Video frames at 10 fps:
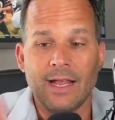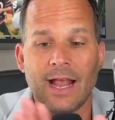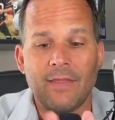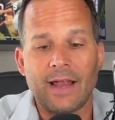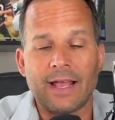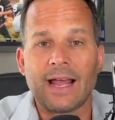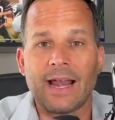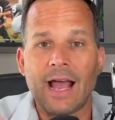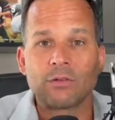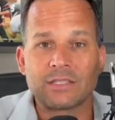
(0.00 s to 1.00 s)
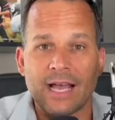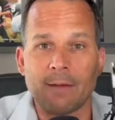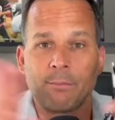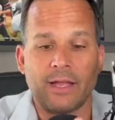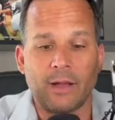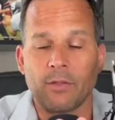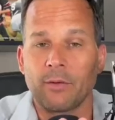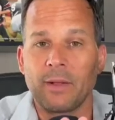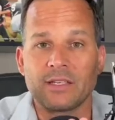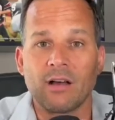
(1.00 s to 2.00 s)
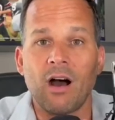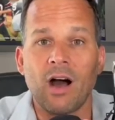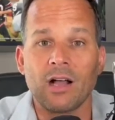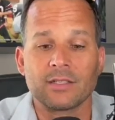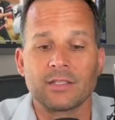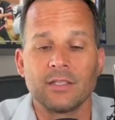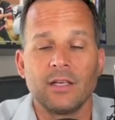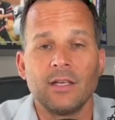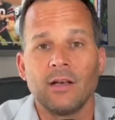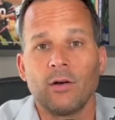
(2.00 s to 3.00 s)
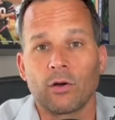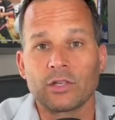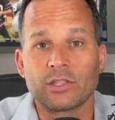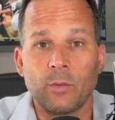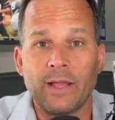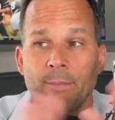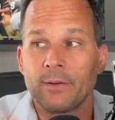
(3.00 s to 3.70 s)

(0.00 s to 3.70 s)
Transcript: And then I got an outside play, whether it be a toss or sweep,